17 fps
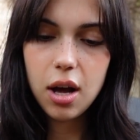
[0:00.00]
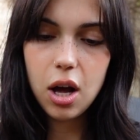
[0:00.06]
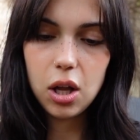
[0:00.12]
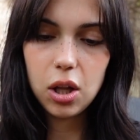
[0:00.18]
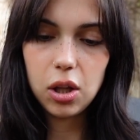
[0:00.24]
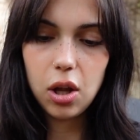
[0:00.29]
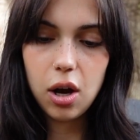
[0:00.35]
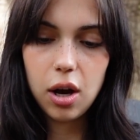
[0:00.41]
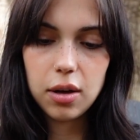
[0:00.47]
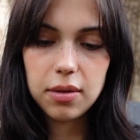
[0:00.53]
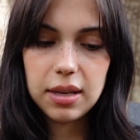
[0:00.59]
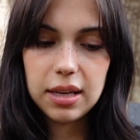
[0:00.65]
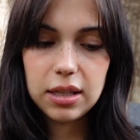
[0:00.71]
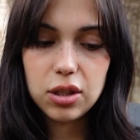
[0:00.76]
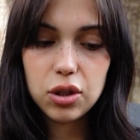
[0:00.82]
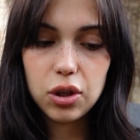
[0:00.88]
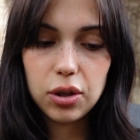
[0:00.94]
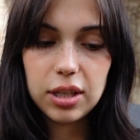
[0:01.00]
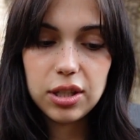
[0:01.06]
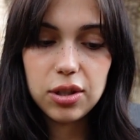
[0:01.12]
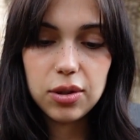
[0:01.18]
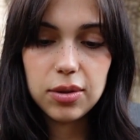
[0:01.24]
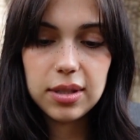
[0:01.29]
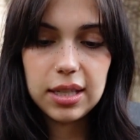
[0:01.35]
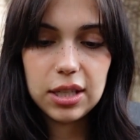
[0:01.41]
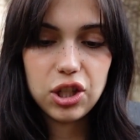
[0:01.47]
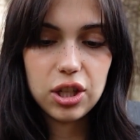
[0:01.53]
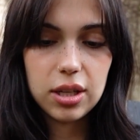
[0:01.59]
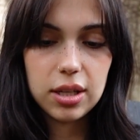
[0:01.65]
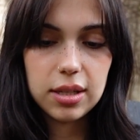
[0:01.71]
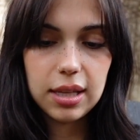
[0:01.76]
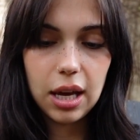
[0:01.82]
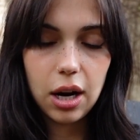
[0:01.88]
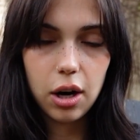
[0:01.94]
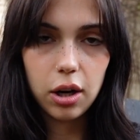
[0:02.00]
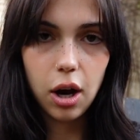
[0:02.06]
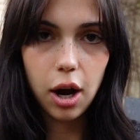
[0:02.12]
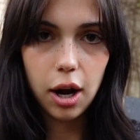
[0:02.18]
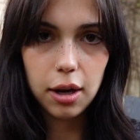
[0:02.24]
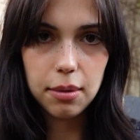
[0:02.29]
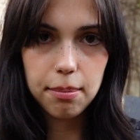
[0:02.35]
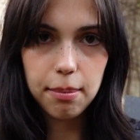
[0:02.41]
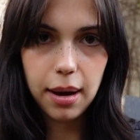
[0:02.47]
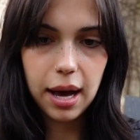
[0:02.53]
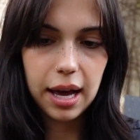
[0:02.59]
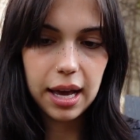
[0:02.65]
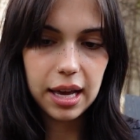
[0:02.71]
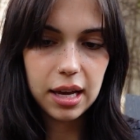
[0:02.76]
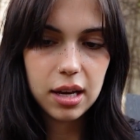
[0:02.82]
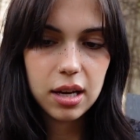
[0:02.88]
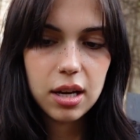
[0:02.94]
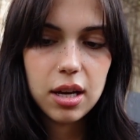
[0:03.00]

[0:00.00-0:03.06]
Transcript: along these 32 stitches that are on my